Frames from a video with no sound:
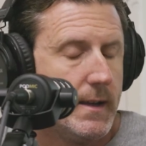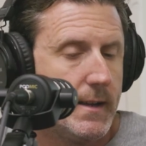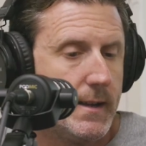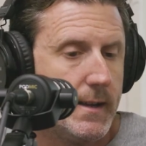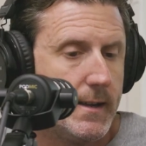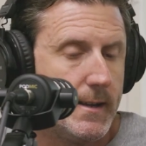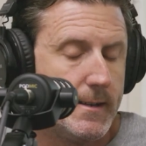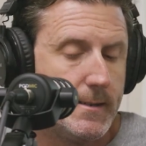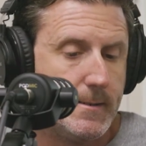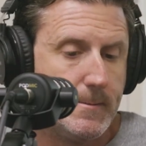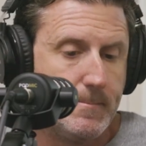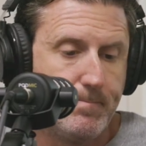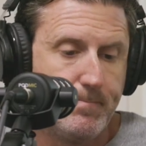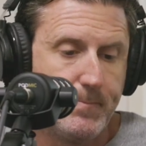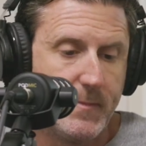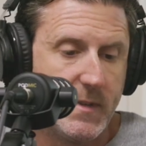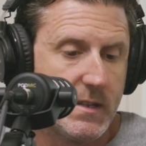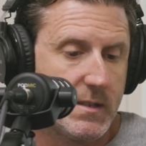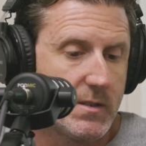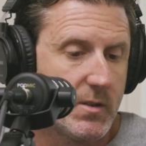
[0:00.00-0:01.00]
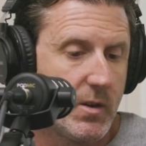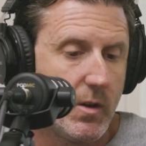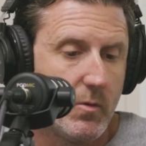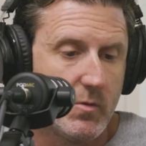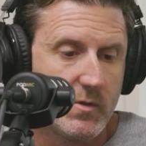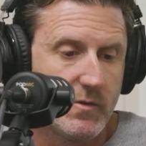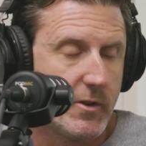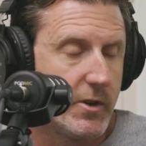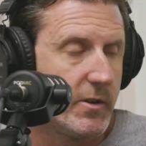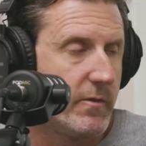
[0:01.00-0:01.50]
And so I
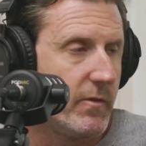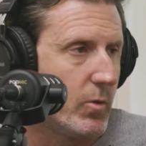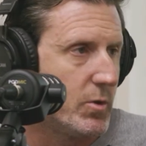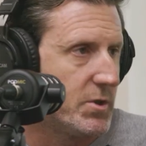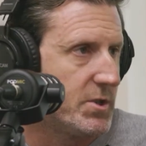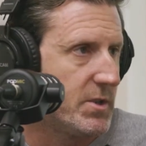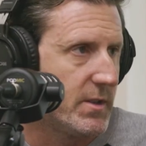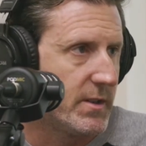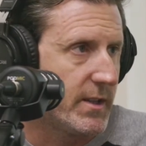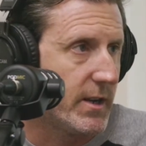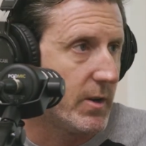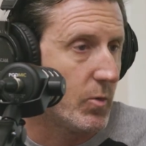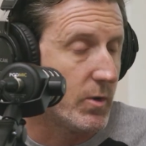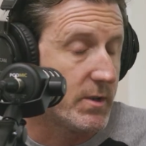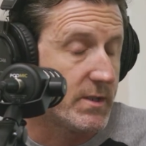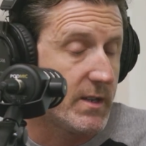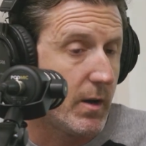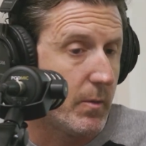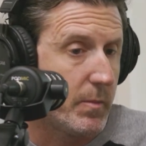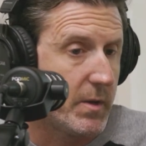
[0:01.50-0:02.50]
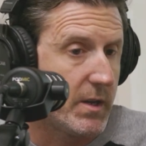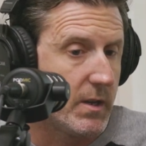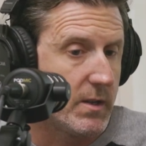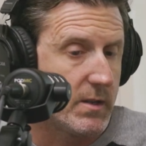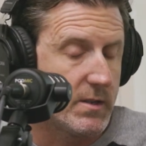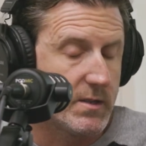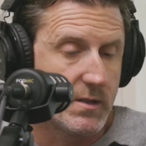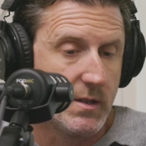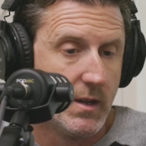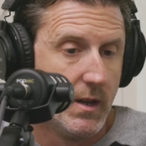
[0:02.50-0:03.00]
was very fortunate that it worked out
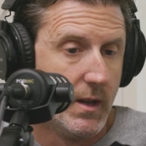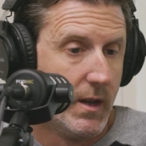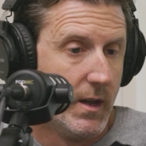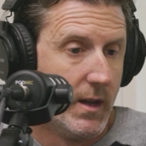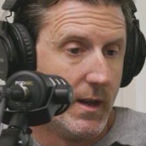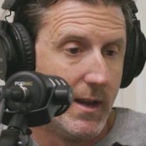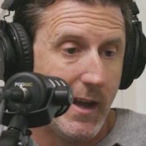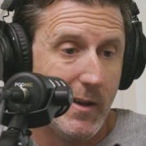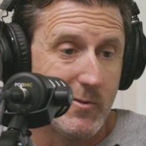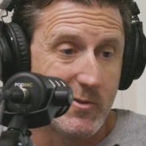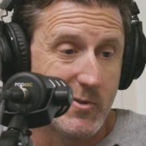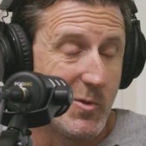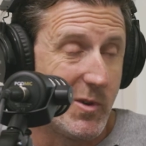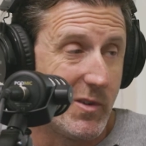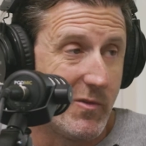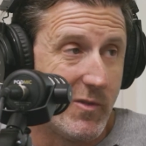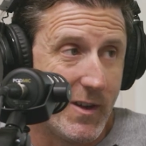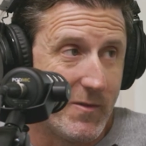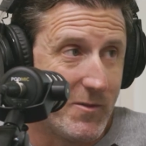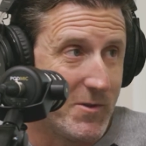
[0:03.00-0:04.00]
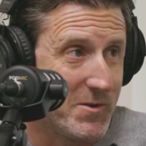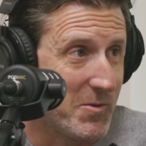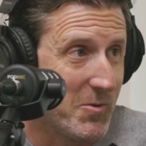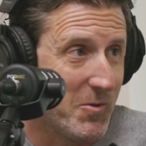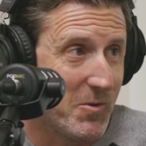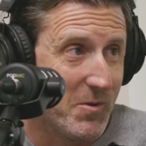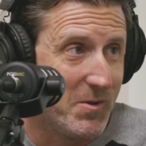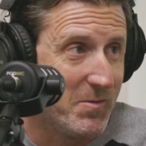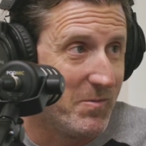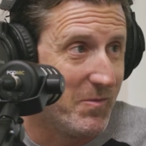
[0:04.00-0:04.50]
because I was 25 years
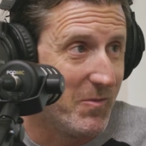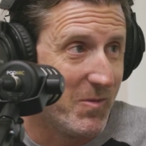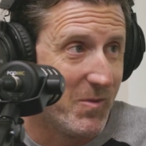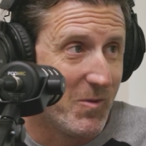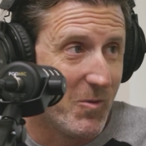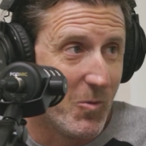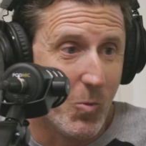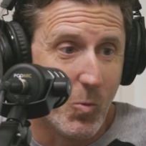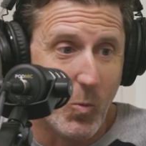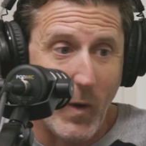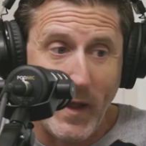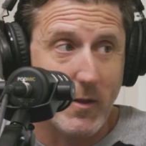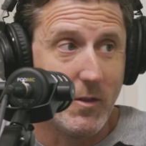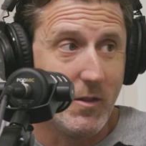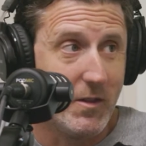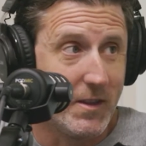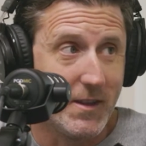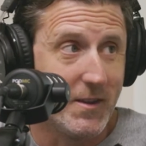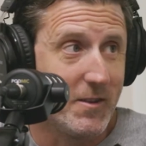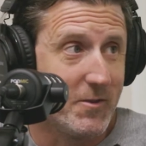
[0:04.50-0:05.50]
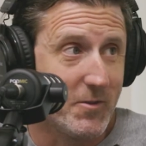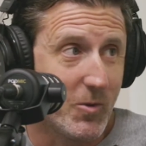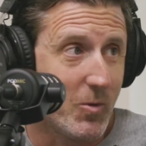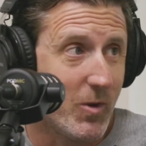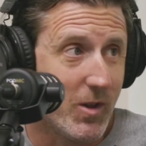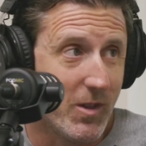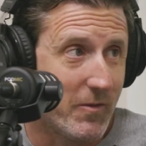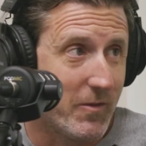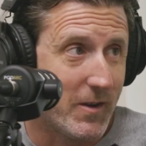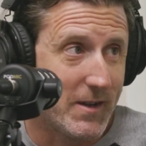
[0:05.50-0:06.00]
old and yeah. wildly
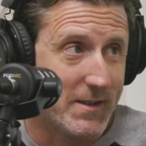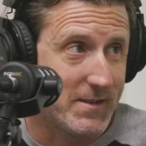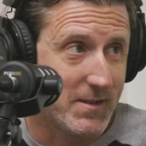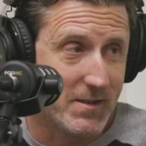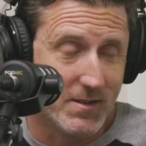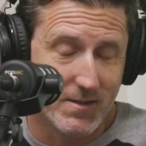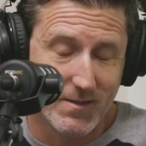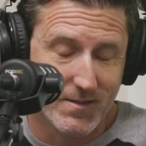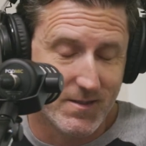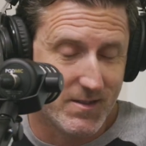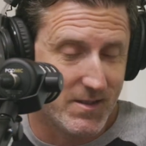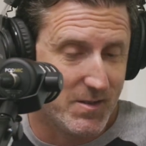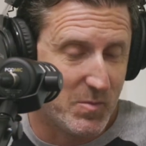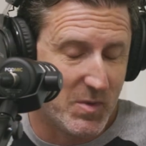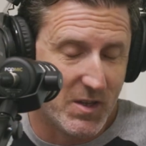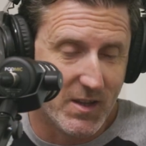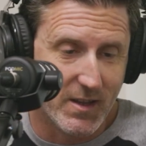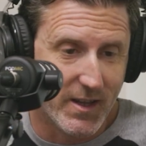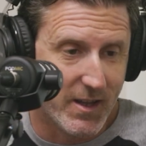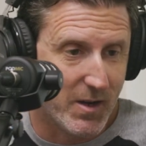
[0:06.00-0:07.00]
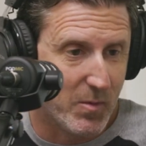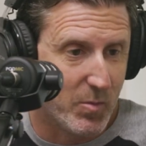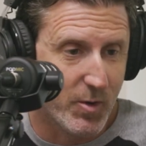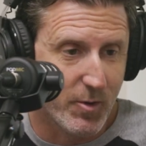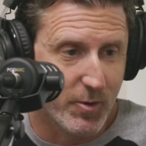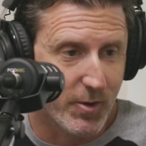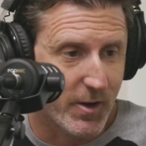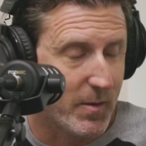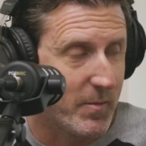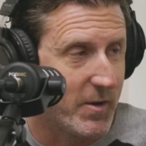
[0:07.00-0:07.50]
underqualified to be the head of
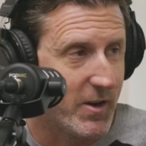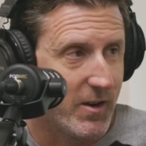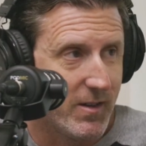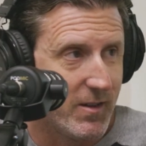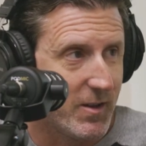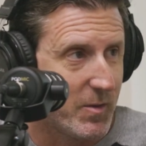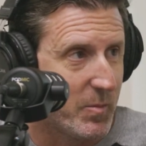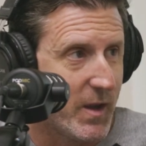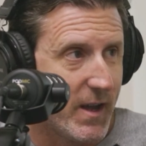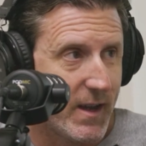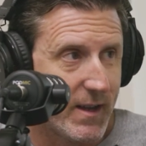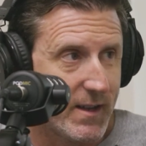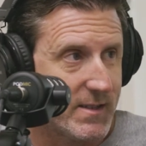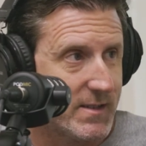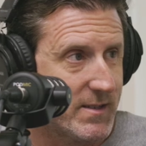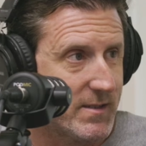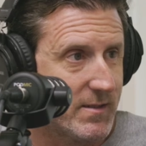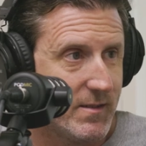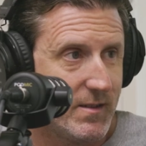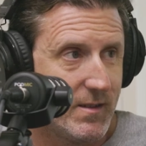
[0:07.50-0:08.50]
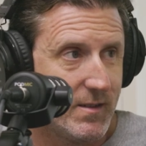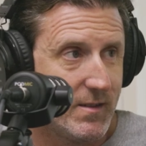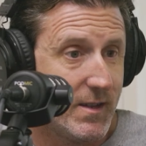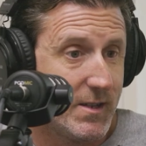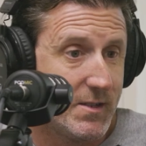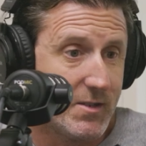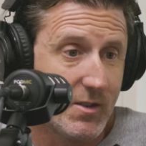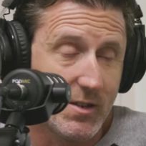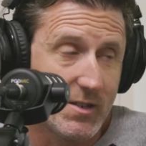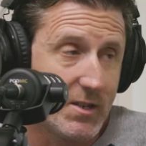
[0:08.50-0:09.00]
program here. I look back, they
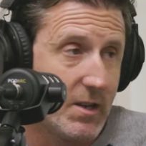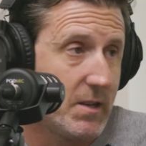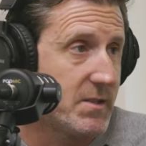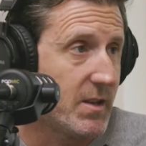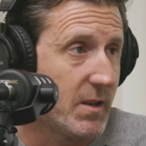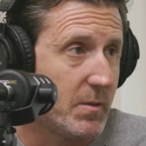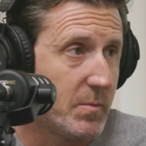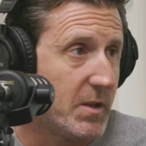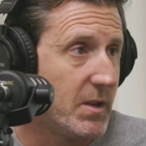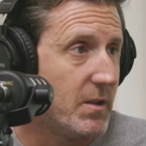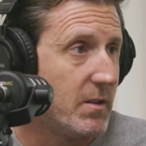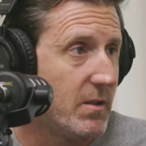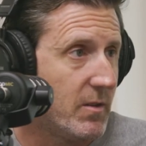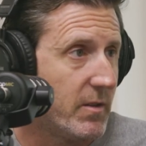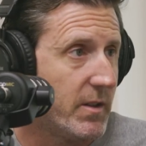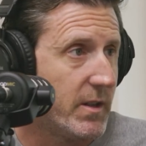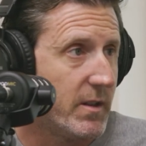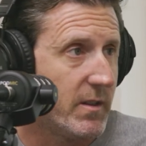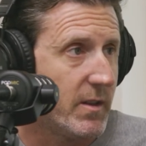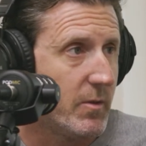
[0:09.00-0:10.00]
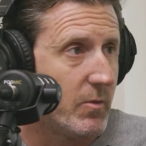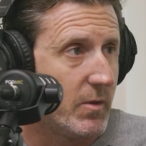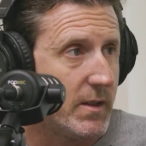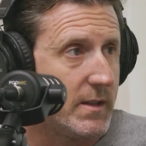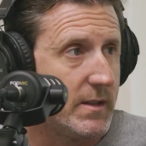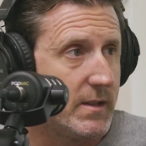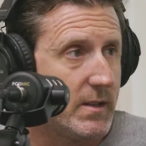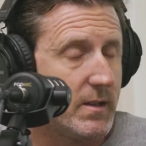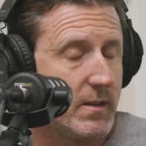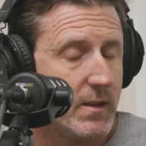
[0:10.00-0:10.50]
took a chance on me. You know, they really
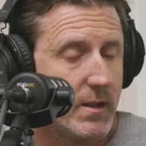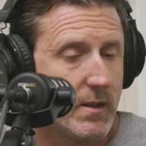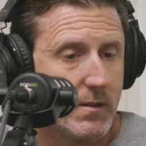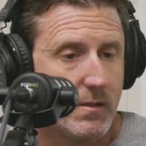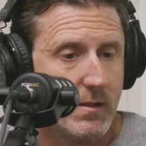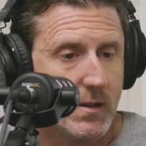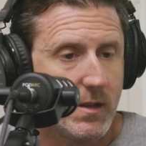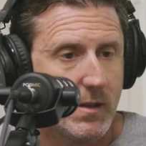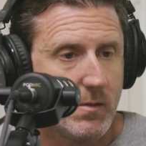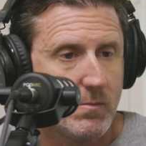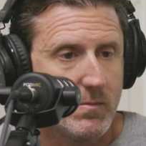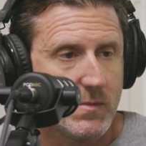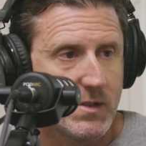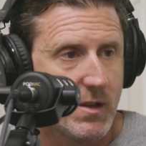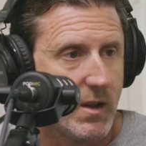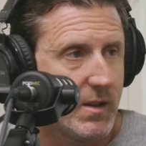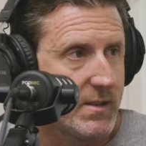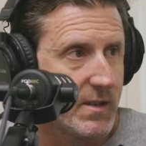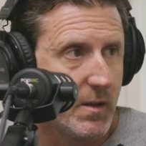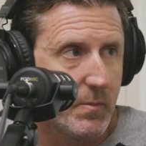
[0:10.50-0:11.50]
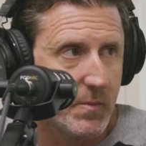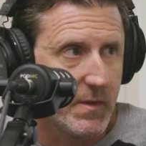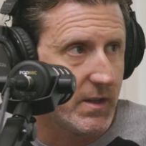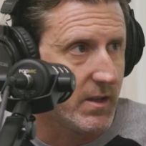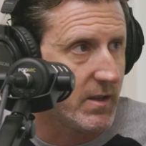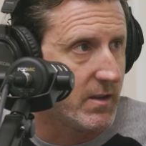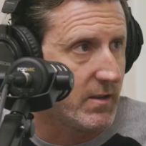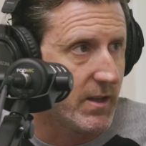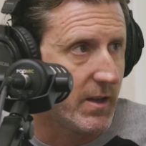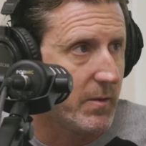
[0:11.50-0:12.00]
did. They saw
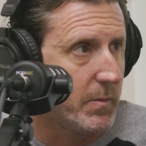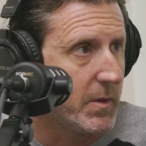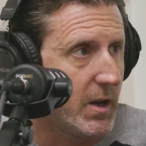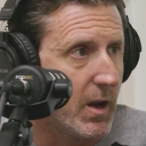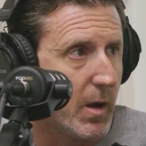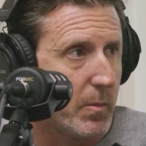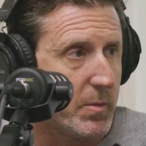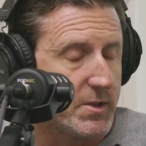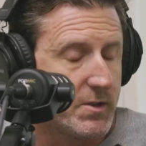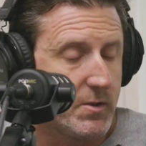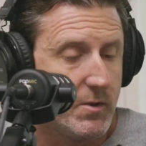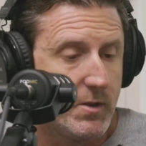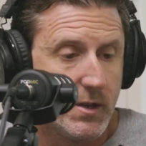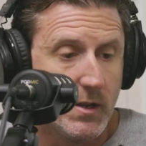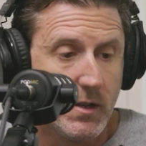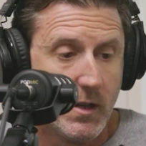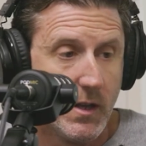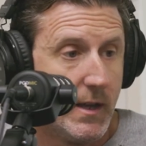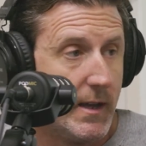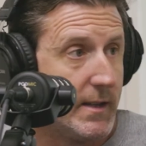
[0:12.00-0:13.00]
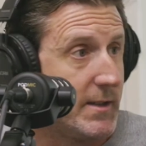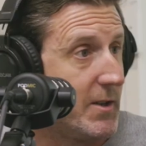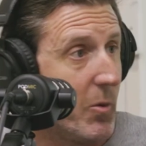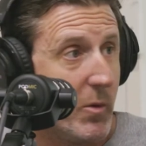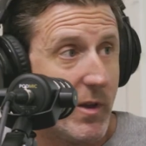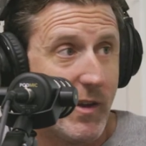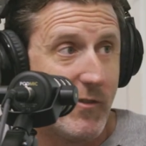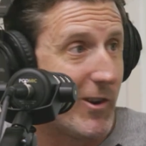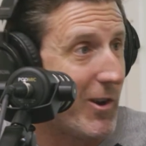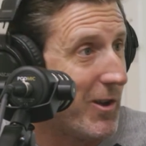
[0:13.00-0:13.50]
something and gave me an opportunity.
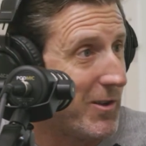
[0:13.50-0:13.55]
Don't have